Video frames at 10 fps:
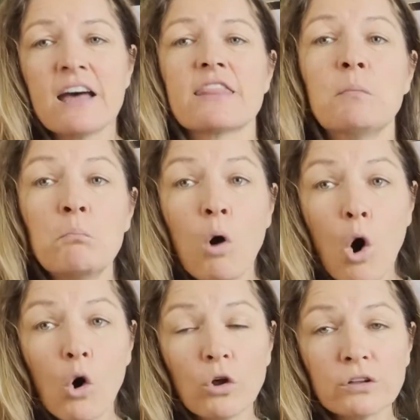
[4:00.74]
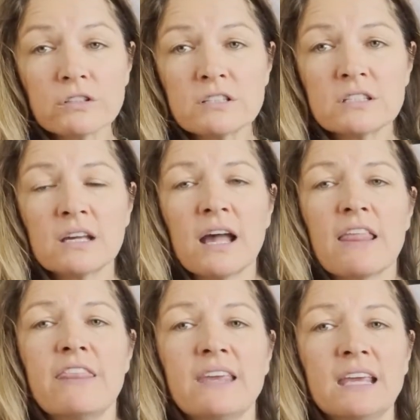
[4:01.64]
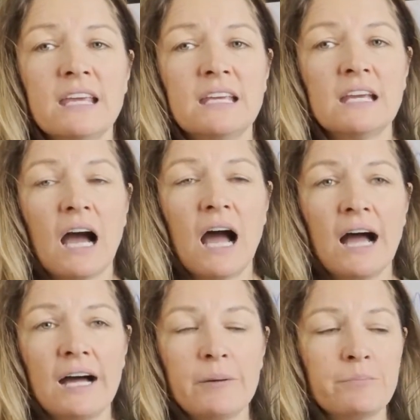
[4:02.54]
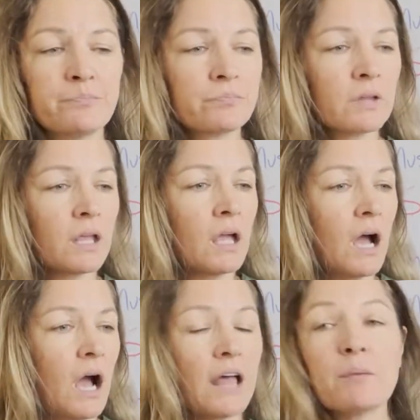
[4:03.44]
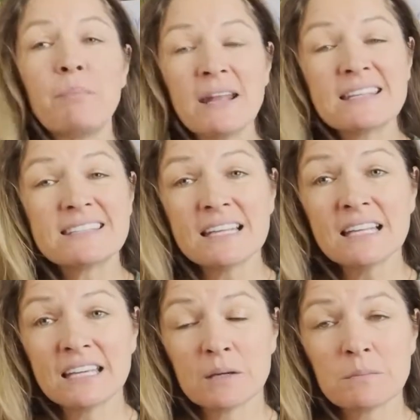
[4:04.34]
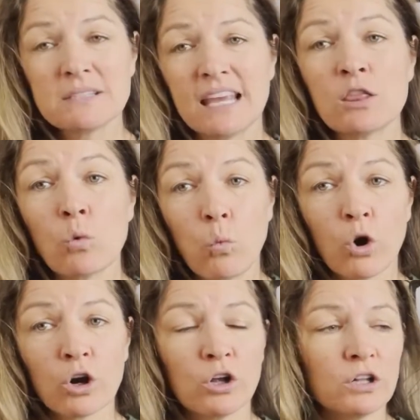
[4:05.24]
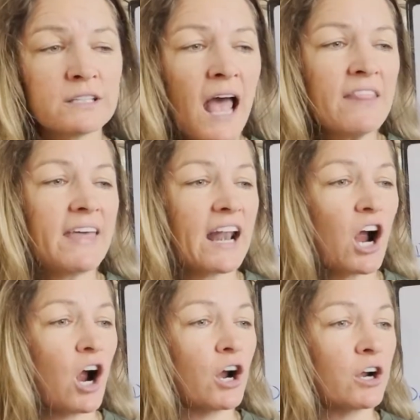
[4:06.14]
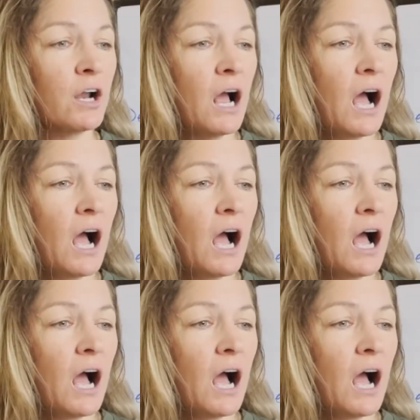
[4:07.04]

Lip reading: the molds, the penicilliums in the world that are